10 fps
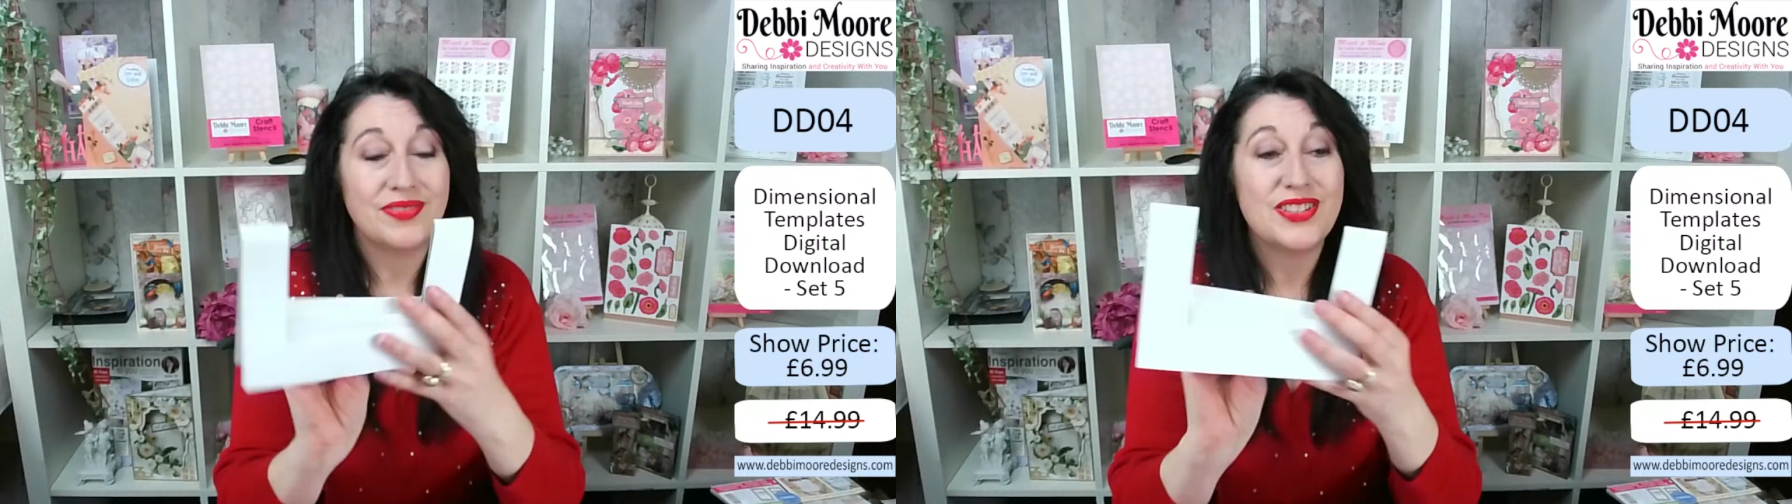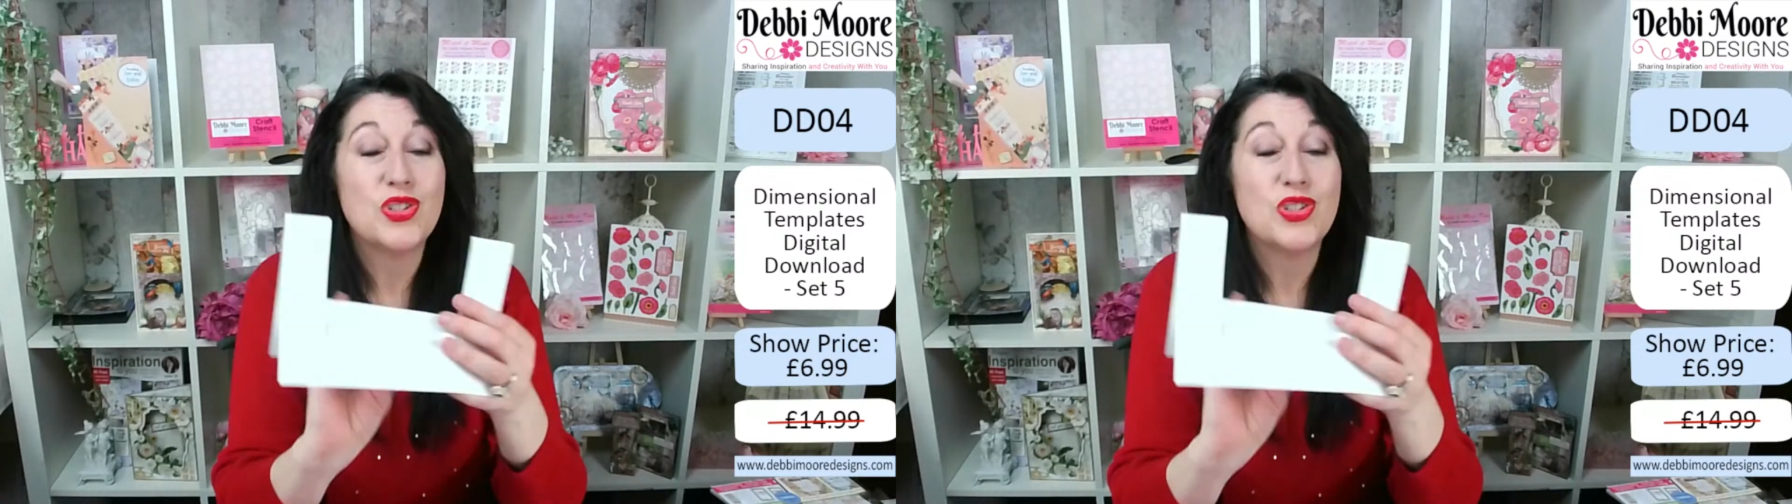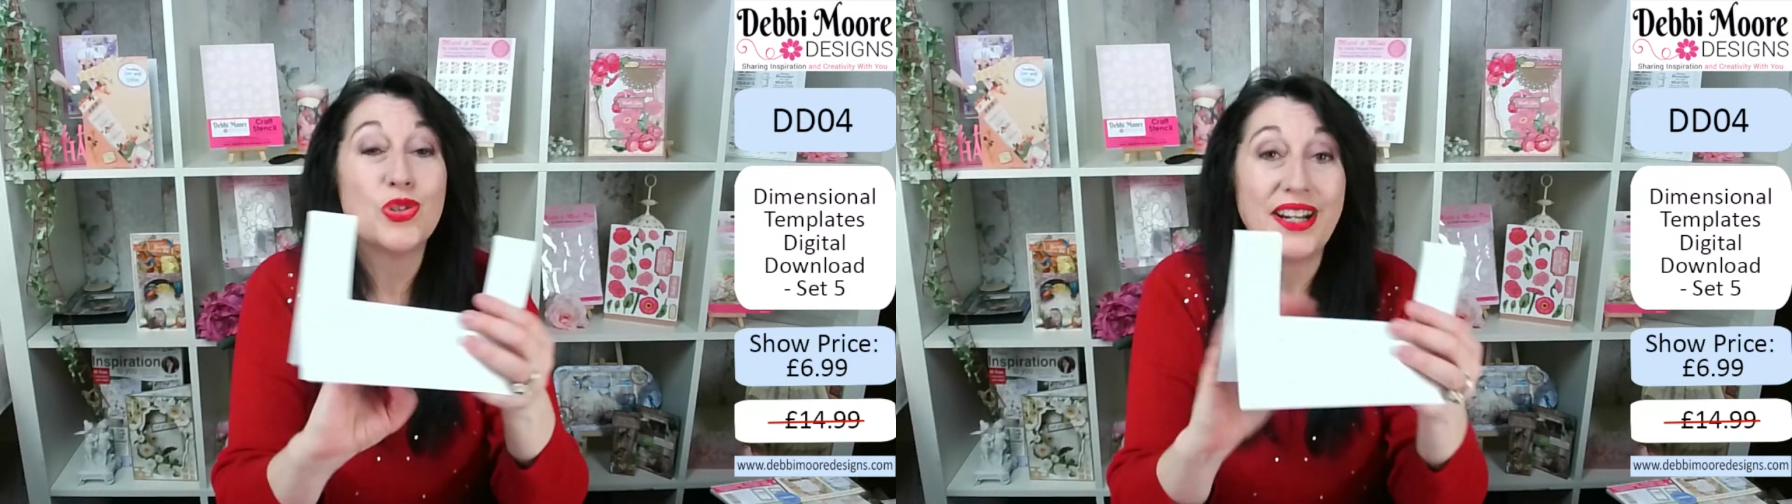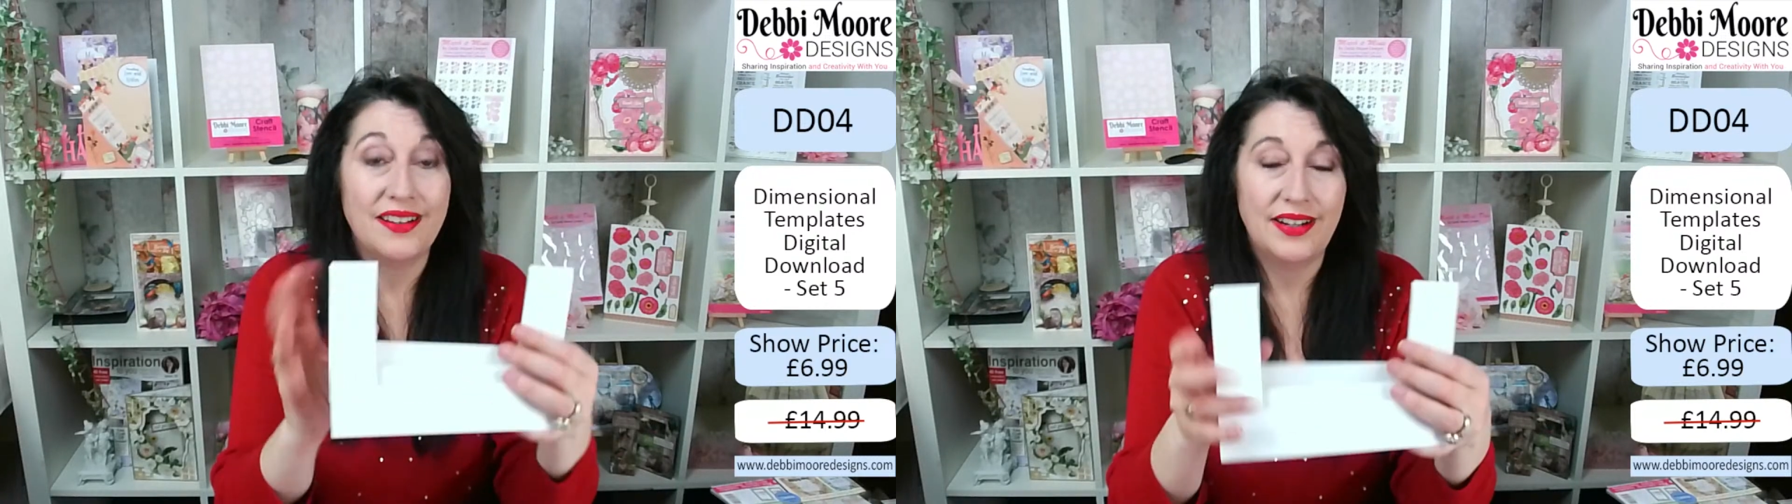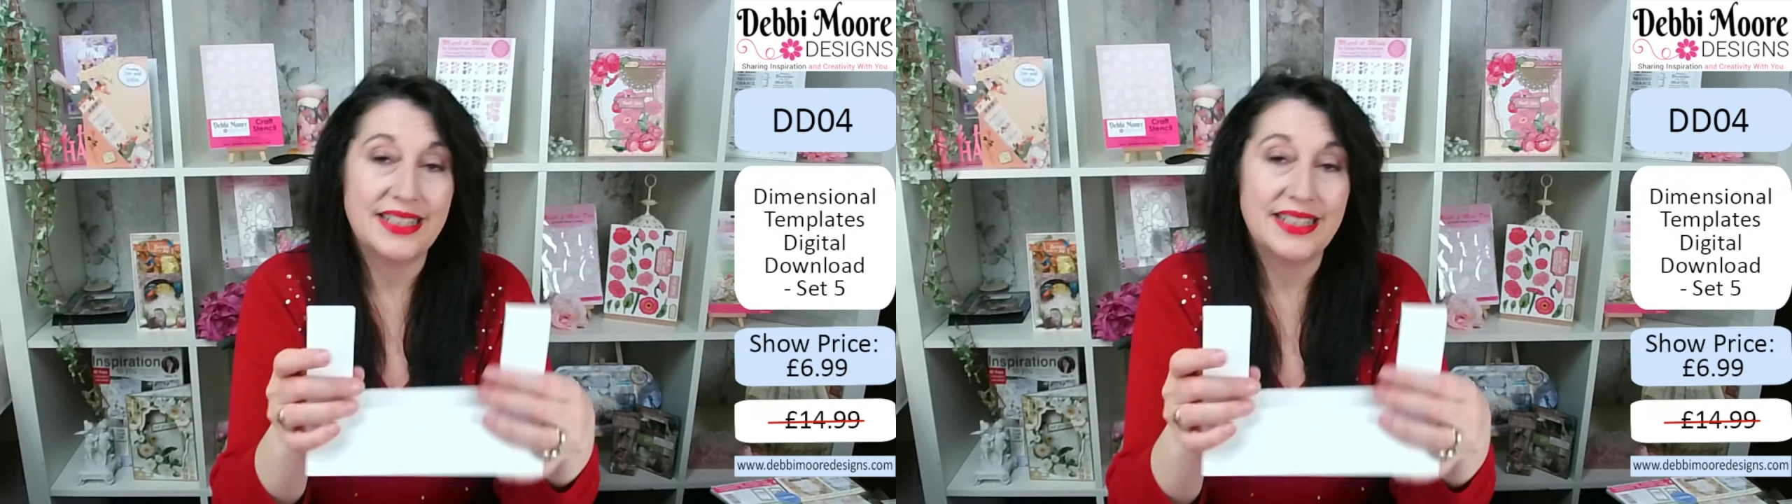Straight
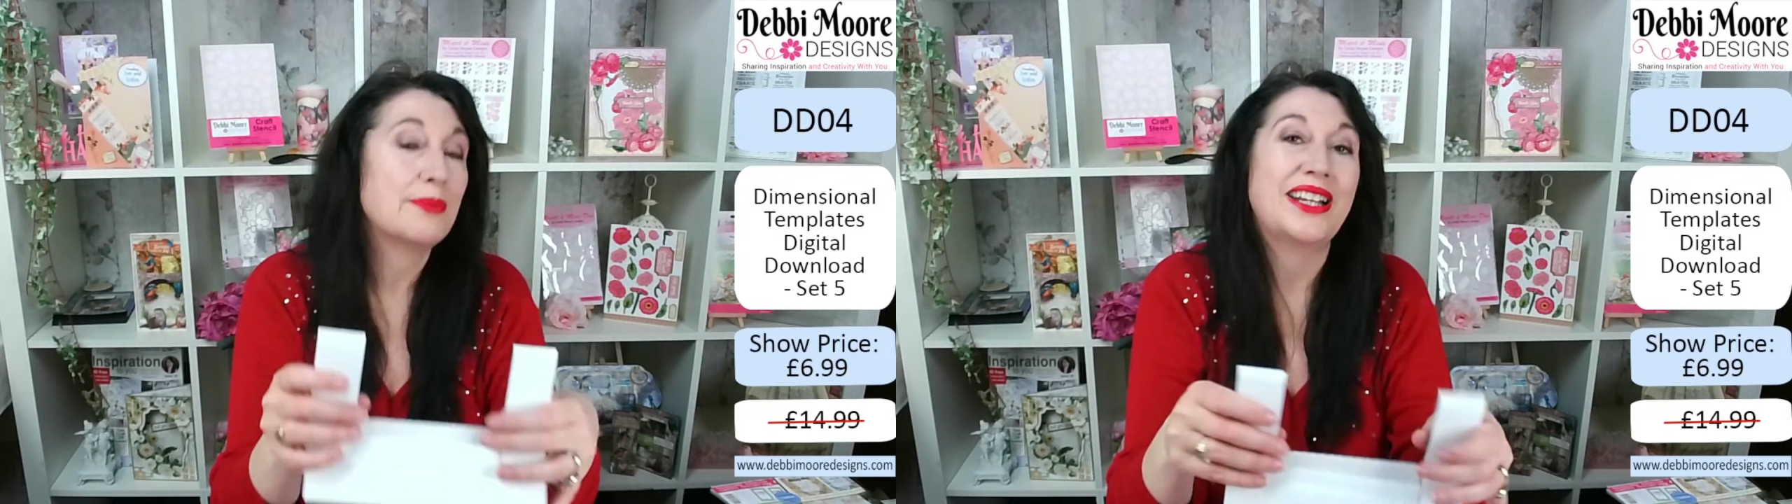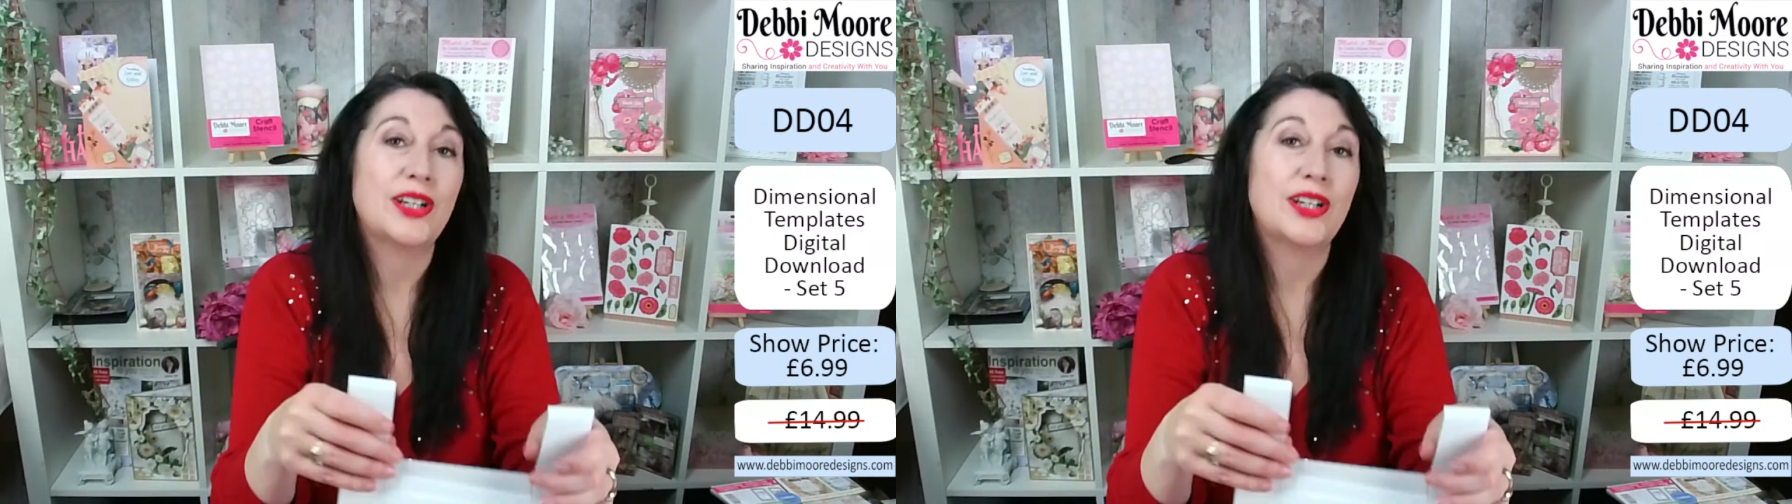lines mean